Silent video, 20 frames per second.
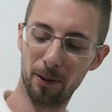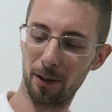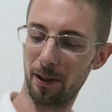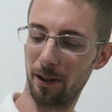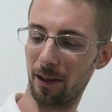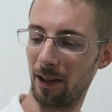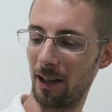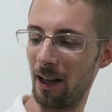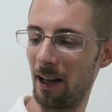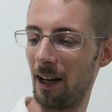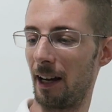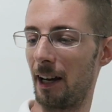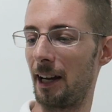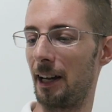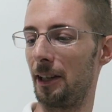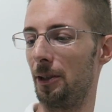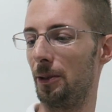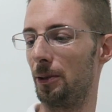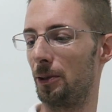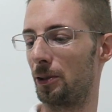oil. I
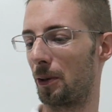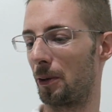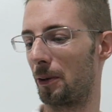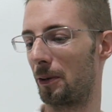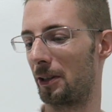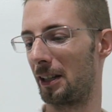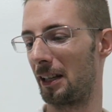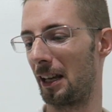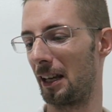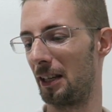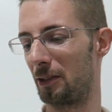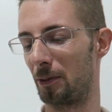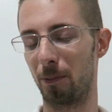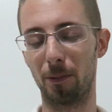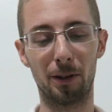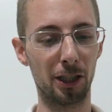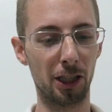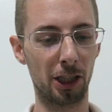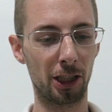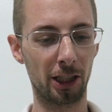use Hornaday's
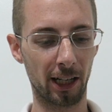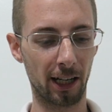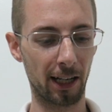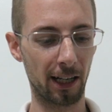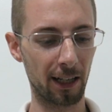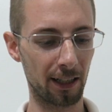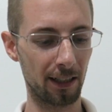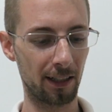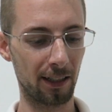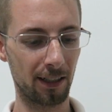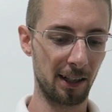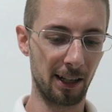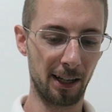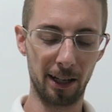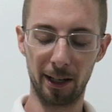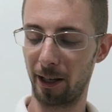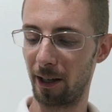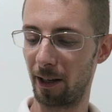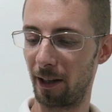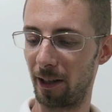One Shot.
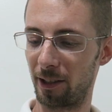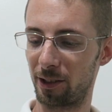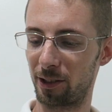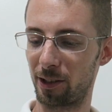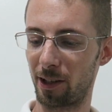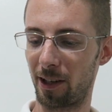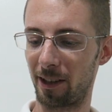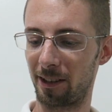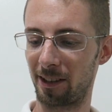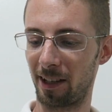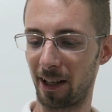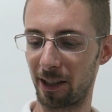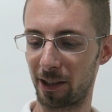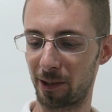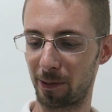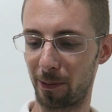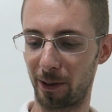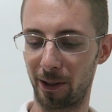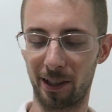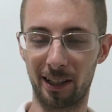I saw a
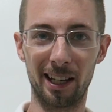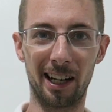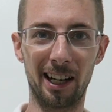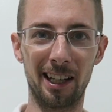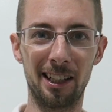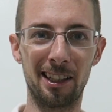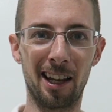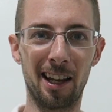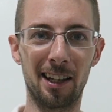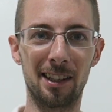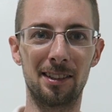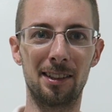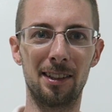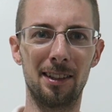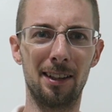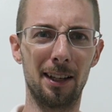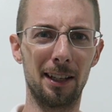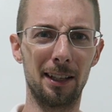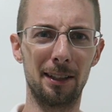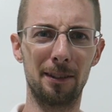test where a guy tested
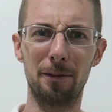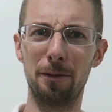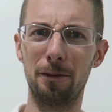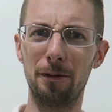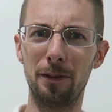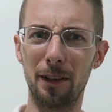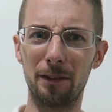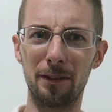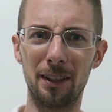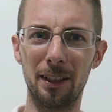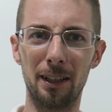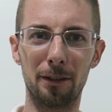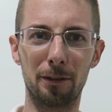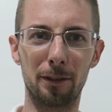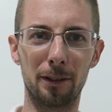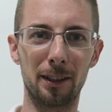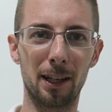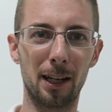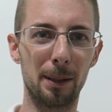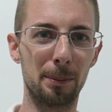like 50
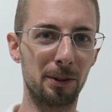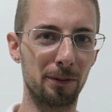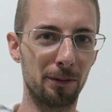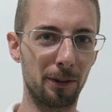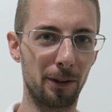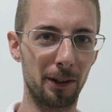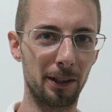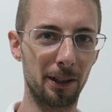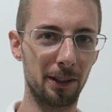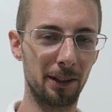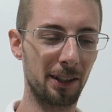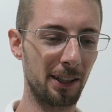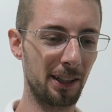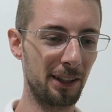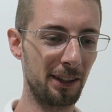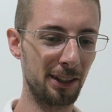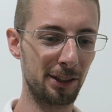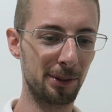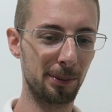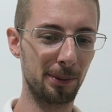different types of oil,
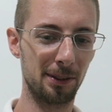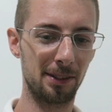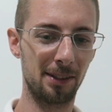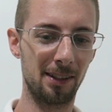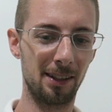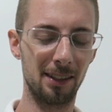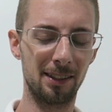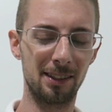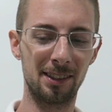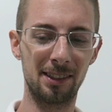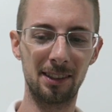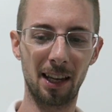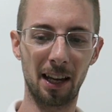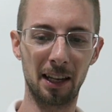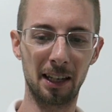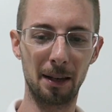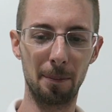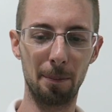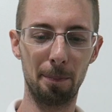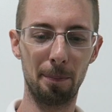and this was the
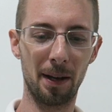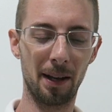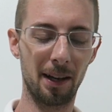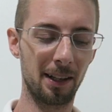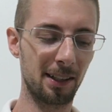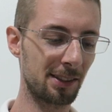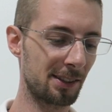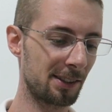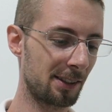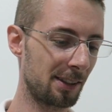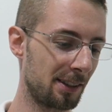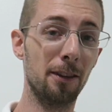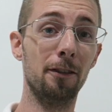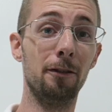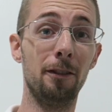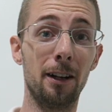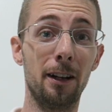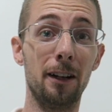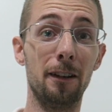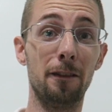second best. The
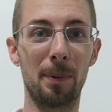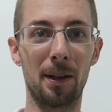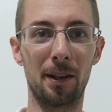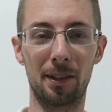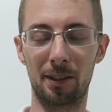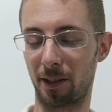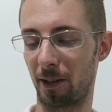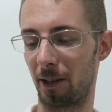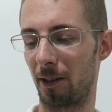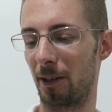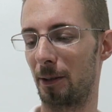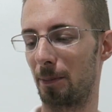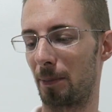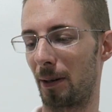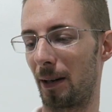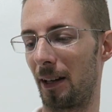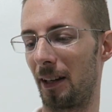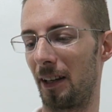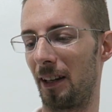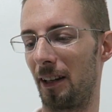very best cost
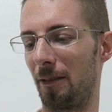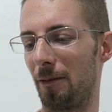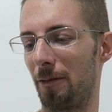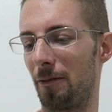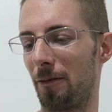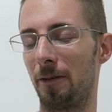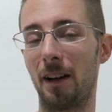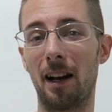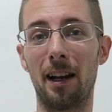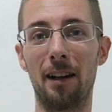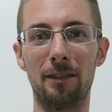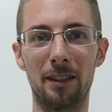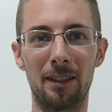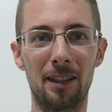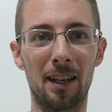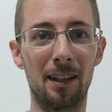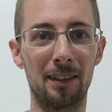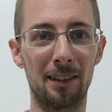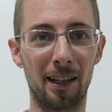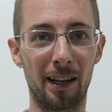probably 5
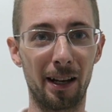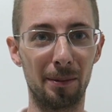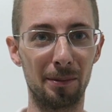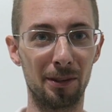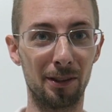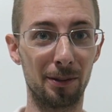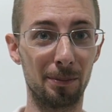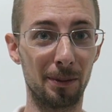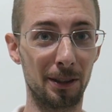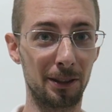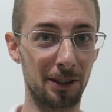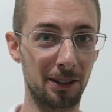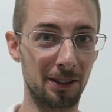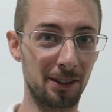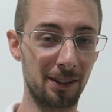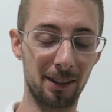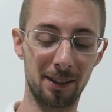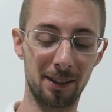to 10 times as much as